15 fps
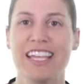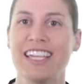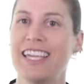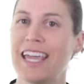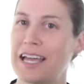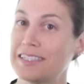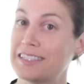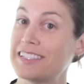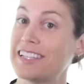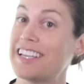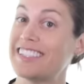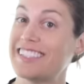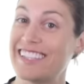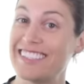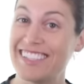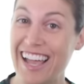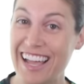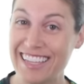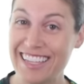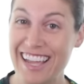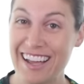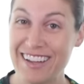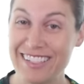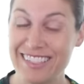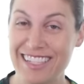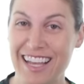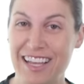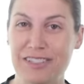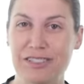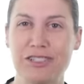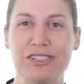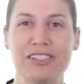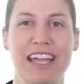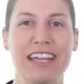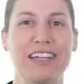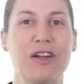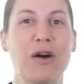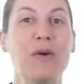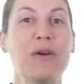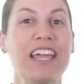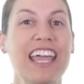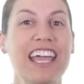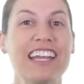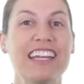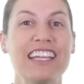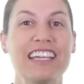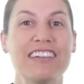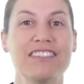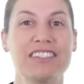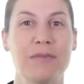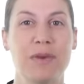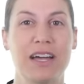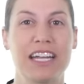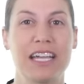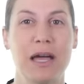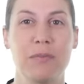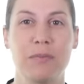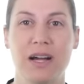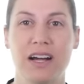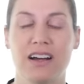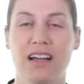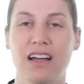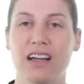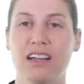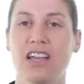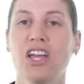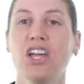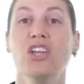Yes, it's exactly how it sounds. You're like going in to give somebody a bear hug.